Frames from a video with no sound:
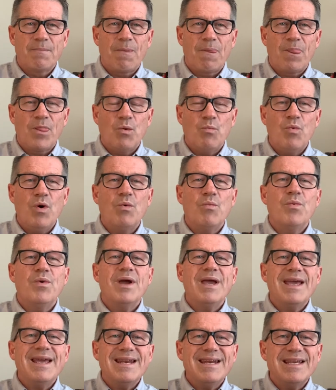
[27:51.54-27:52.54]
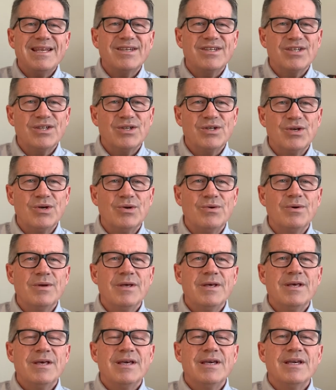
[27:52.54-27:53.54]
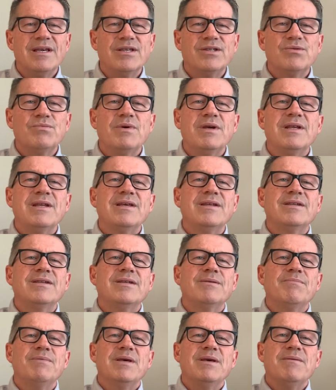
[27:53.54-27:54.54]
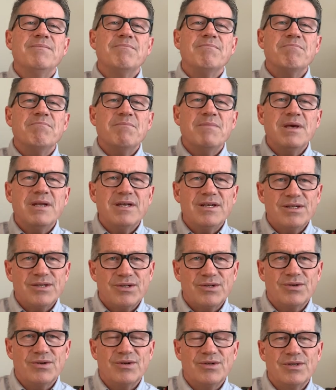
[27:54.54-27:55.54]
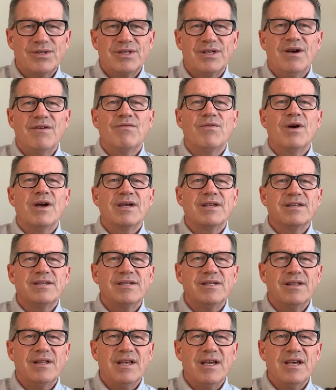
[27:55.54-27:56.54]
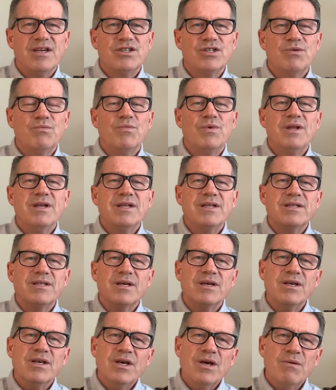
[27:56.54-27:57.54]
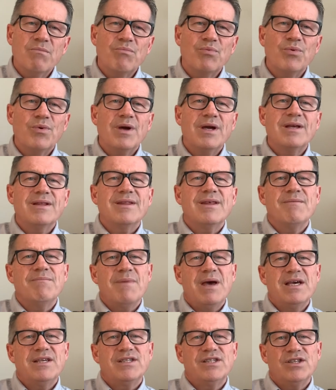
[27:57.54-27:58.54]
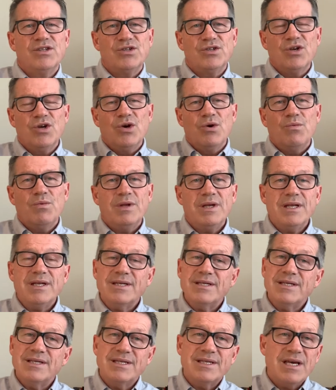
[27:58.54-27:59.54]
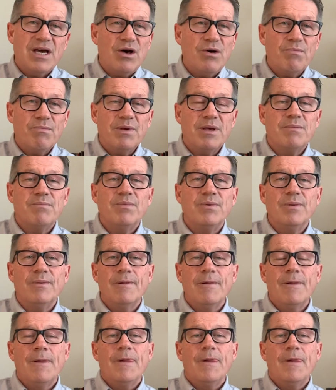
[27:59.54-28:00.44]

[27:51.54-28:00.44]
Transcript: What we need to do is we need to be ministers of reconciliation. We need to bring the message. We need to tell people.